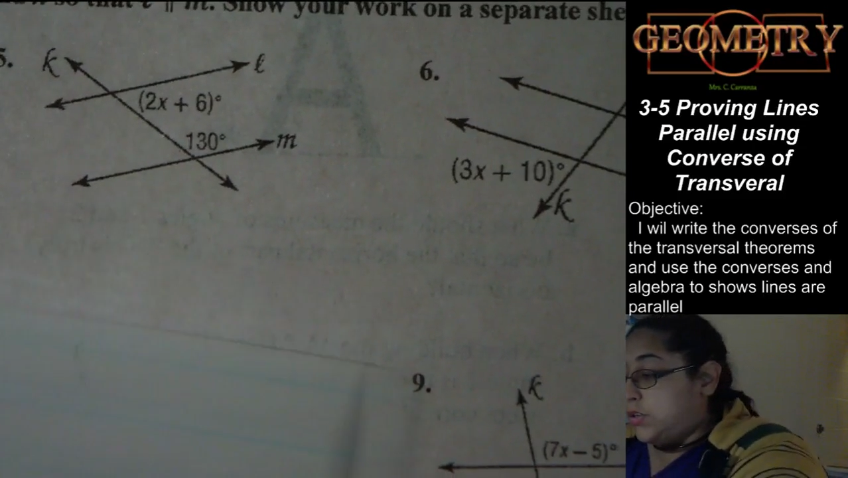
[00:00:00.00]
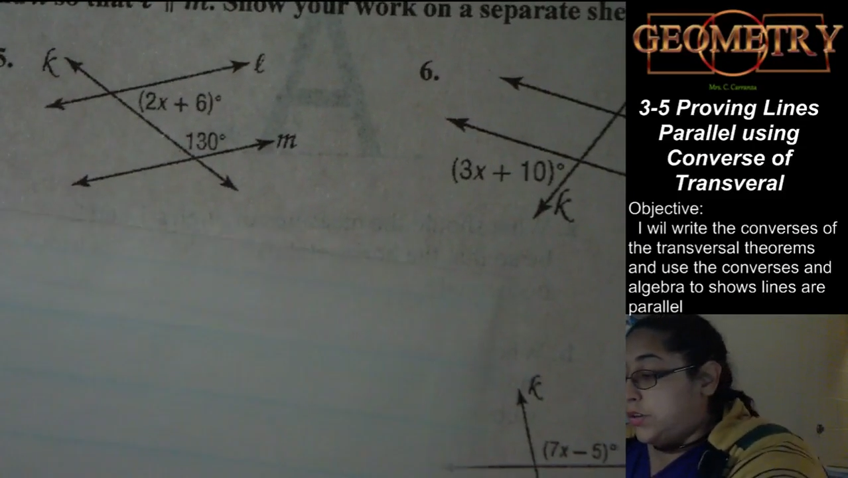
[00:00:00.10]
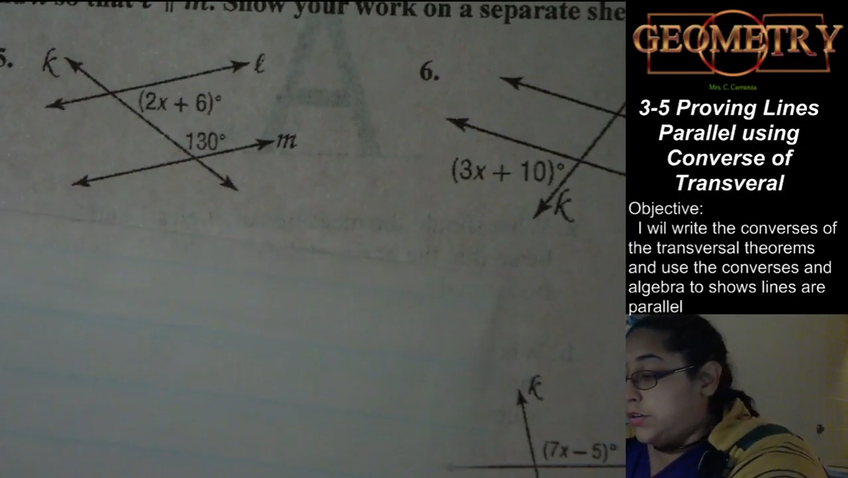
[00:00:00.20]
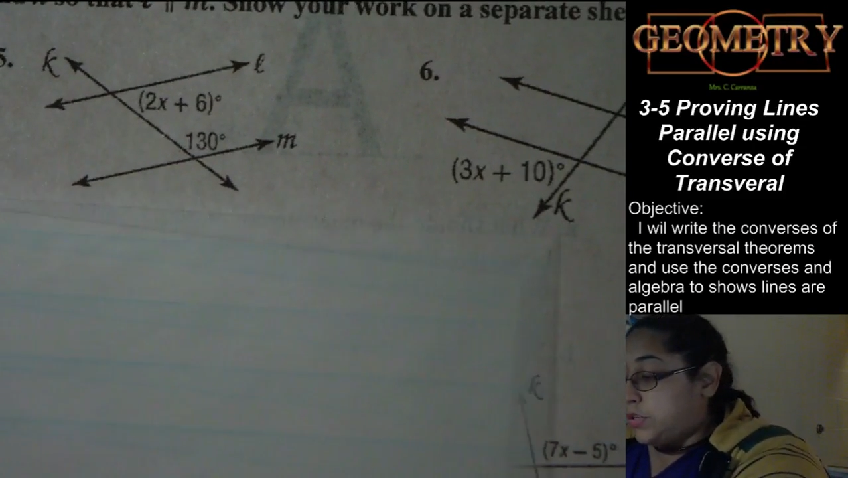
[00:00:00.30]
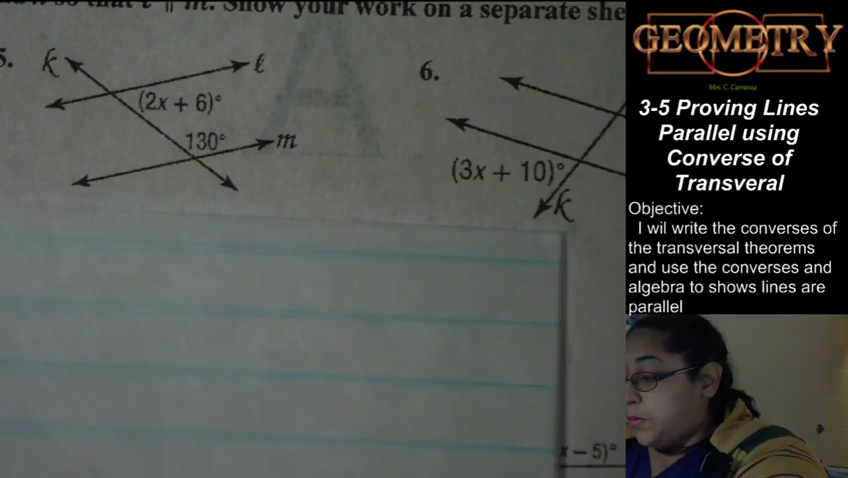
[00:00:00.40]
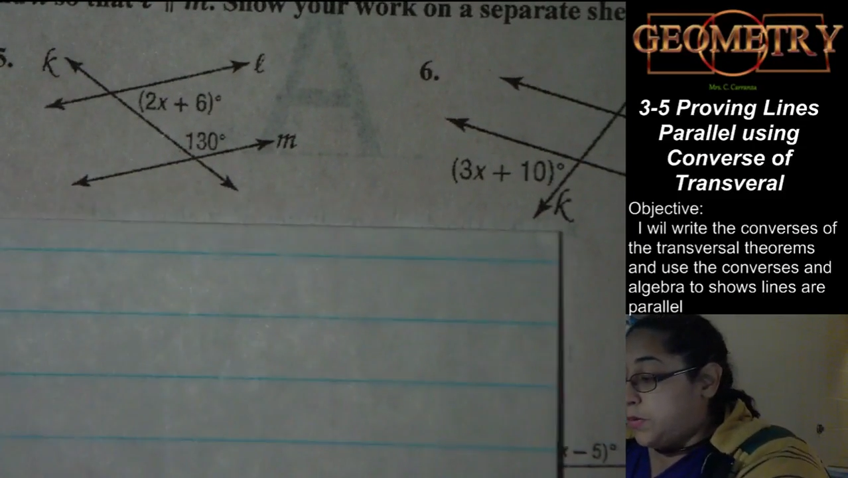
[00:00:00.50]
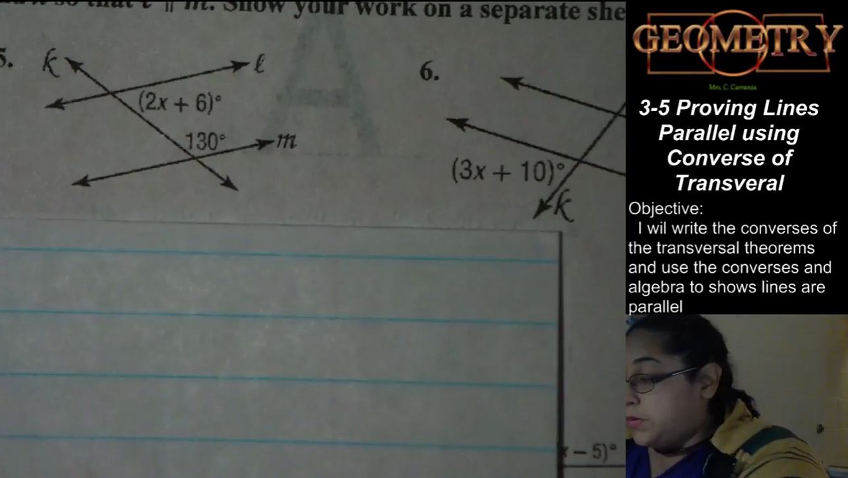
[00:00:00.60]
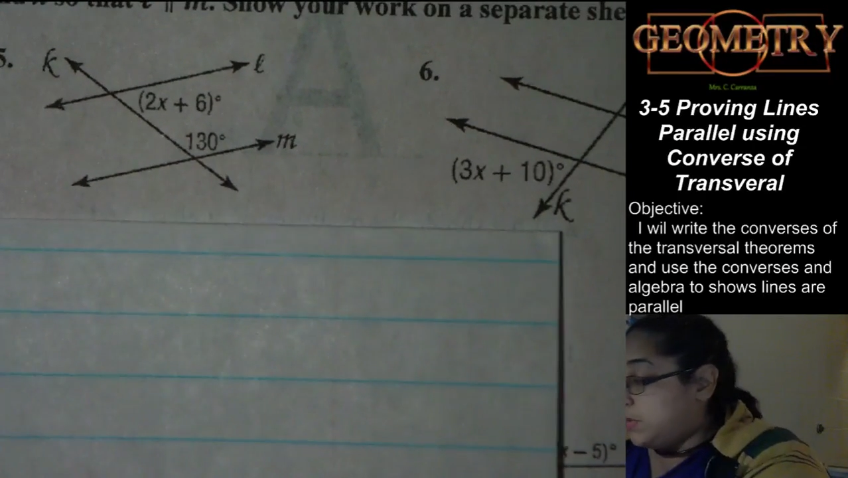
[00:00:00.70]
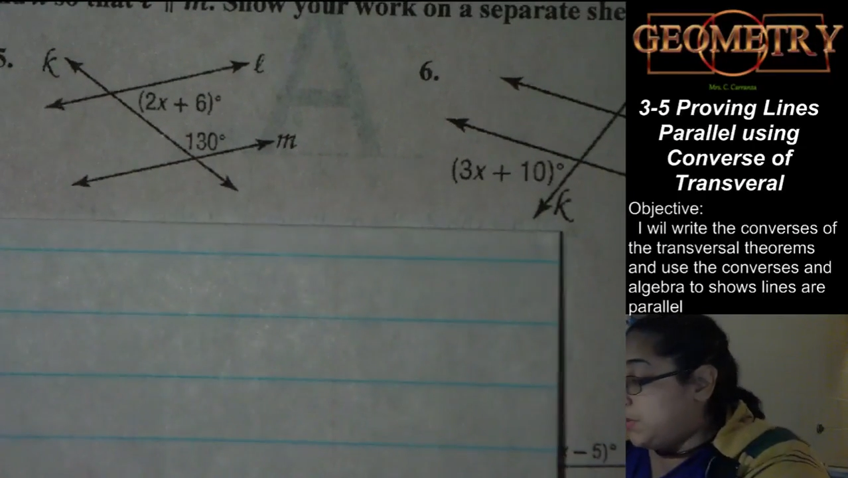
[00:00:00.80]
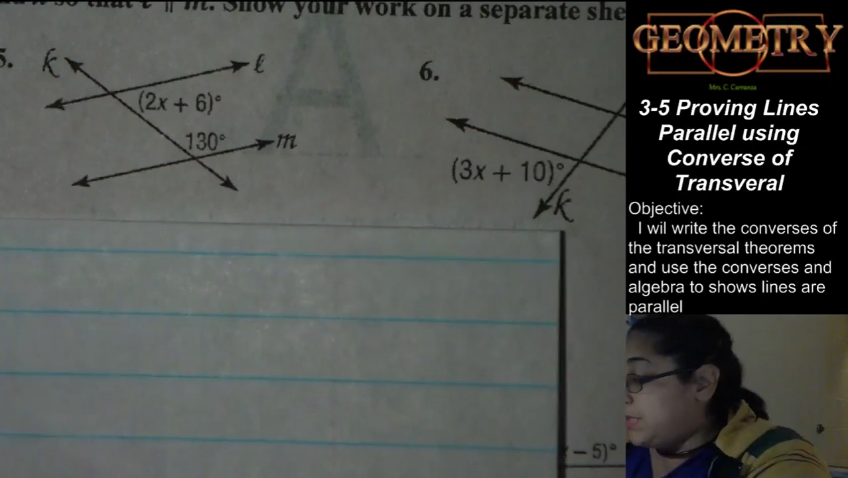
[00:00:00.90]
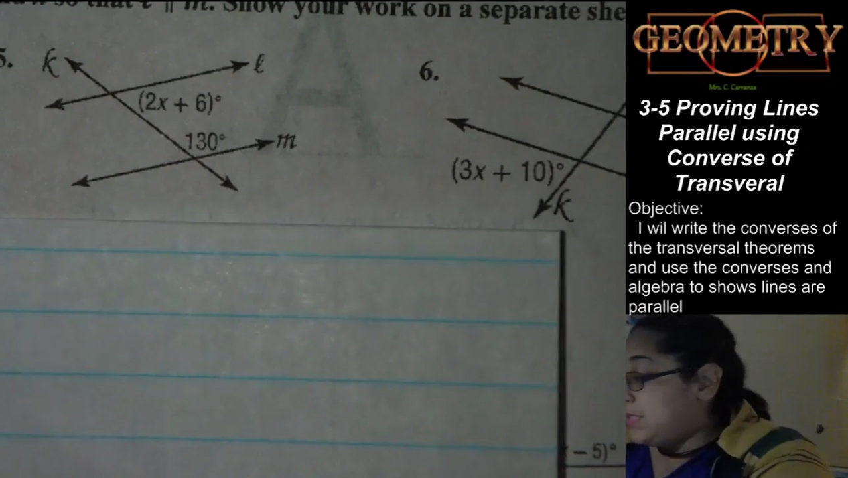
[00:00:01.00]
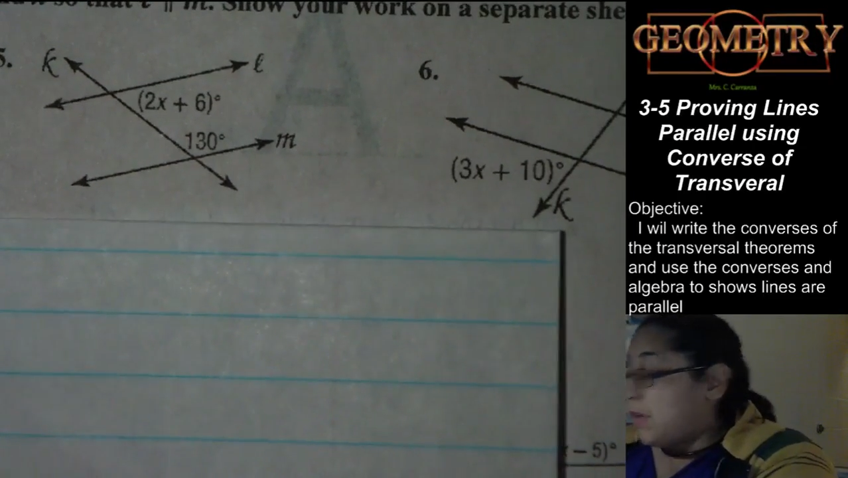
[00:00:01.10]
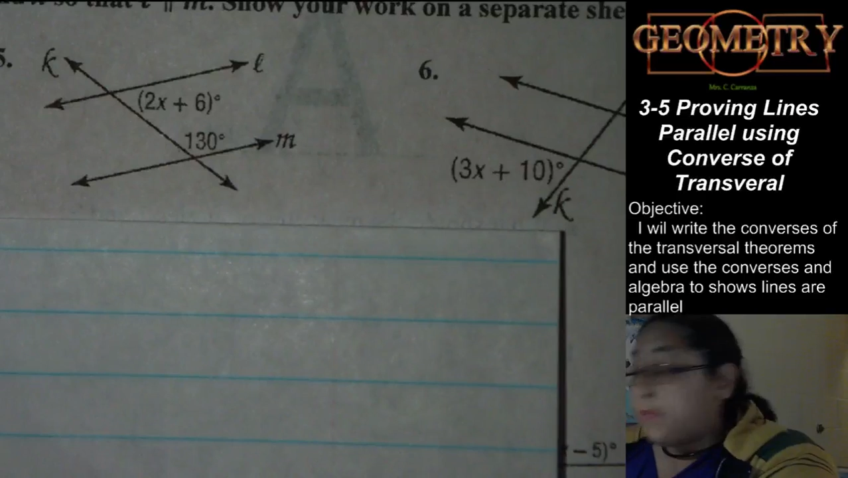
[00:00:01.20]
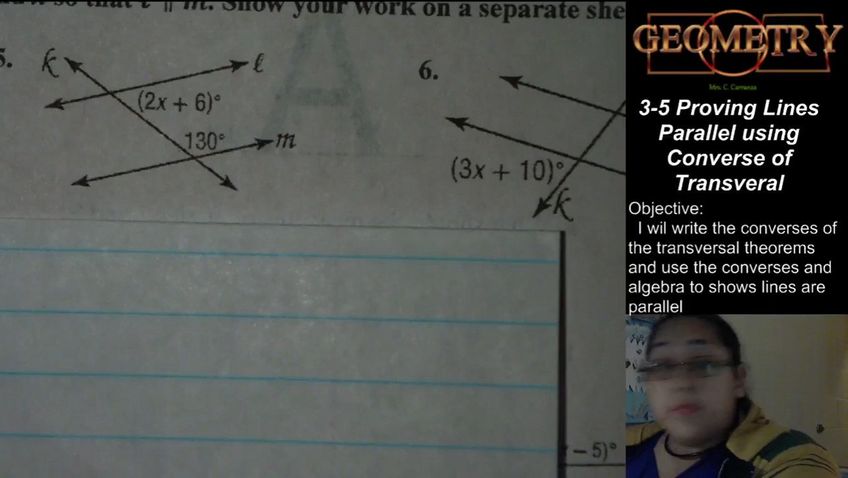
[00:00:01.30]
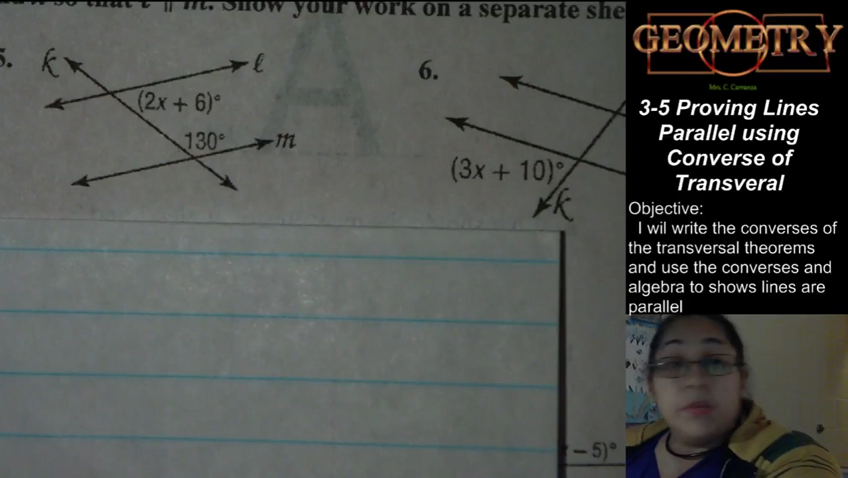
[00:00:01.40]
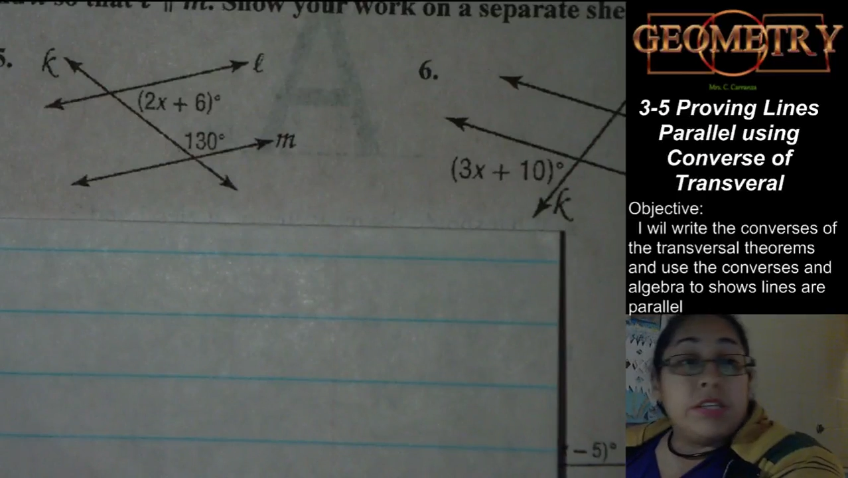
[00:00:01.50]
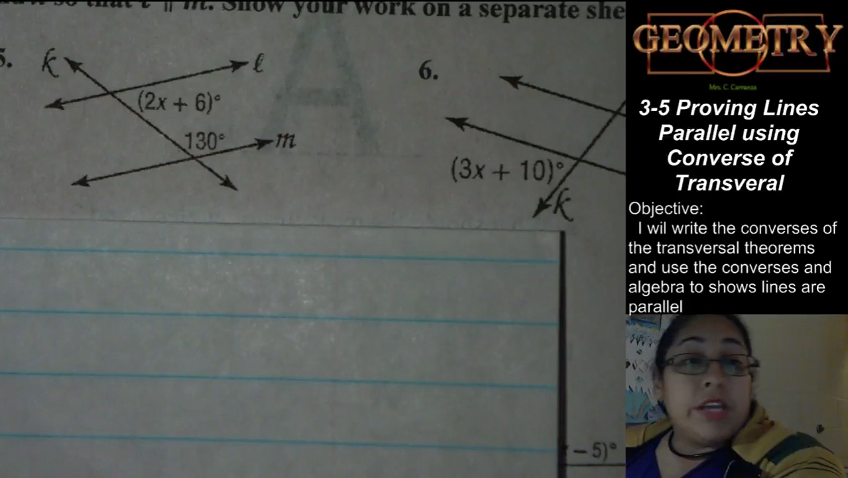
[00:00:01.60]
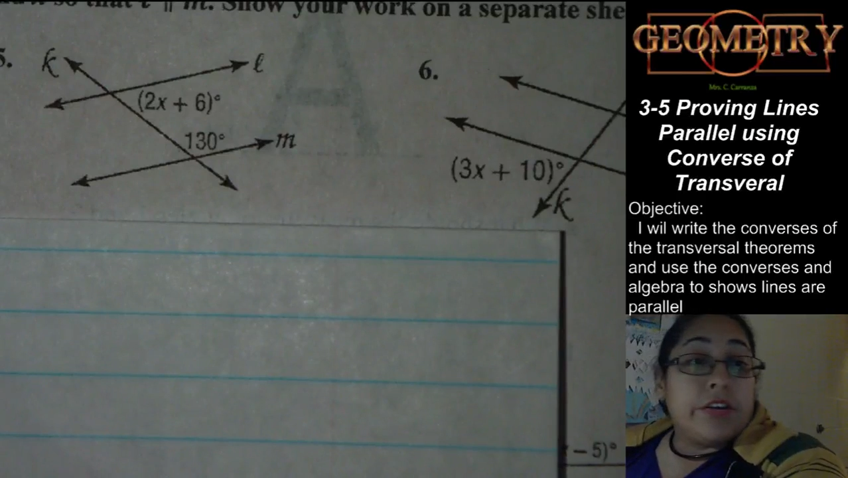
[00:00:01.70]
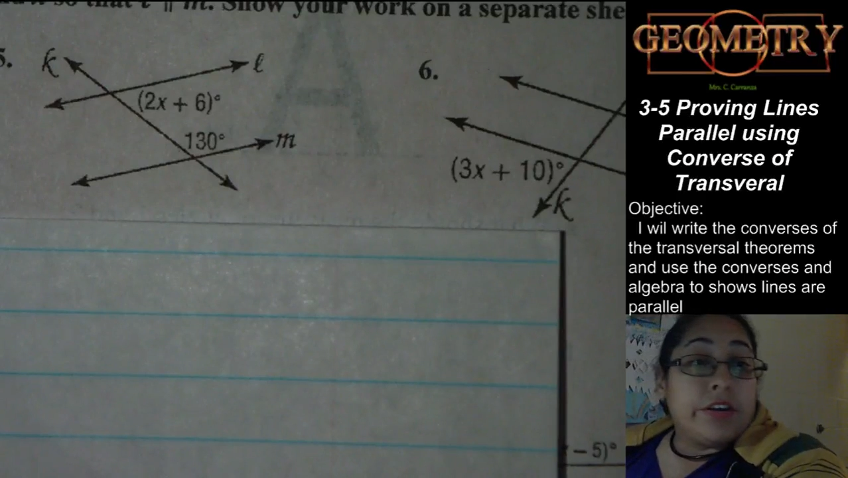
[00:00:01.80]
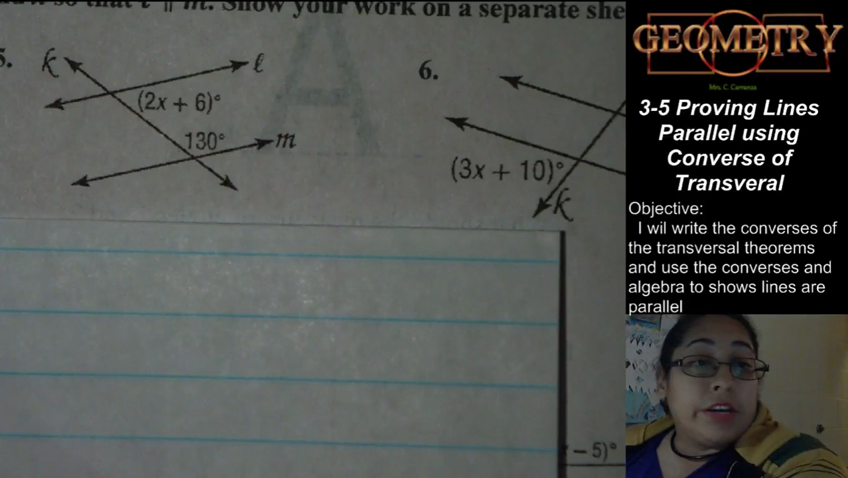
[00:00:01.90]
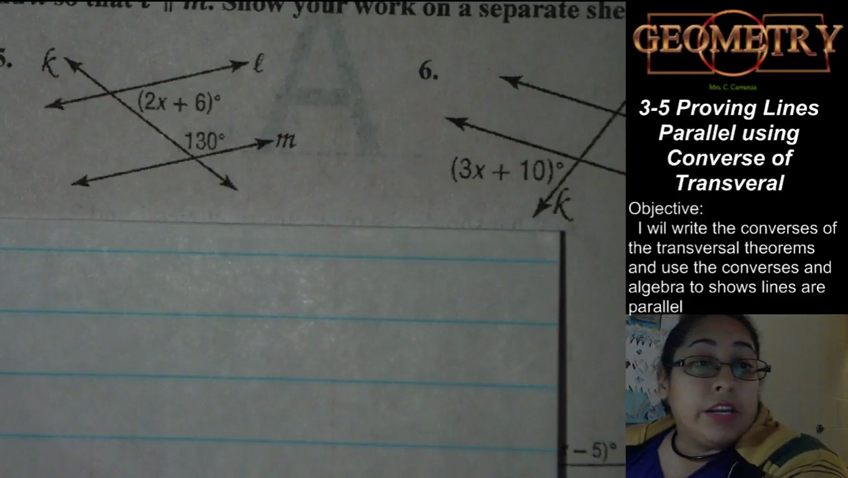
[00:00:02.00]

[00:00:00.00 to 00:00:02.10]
supposed to be supplementary